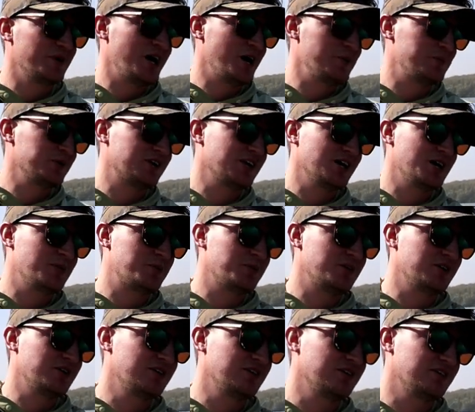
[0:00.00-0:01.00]
a happy
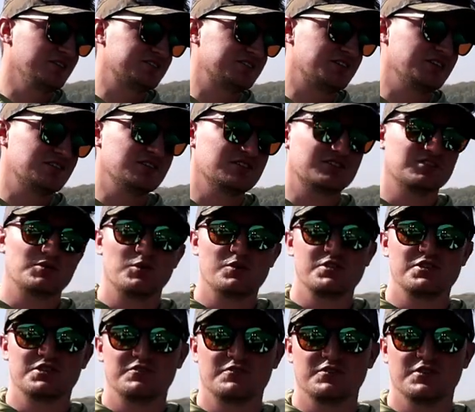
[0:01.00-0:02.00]
camper. Let's get this
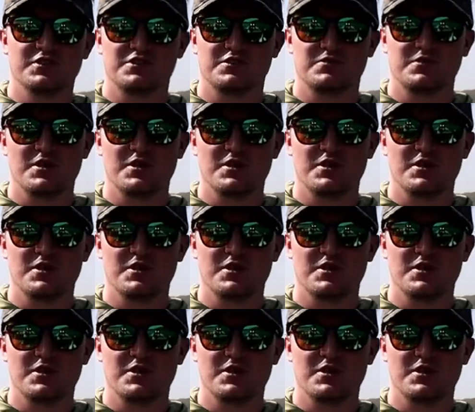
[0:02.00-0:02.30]
gorgeous fish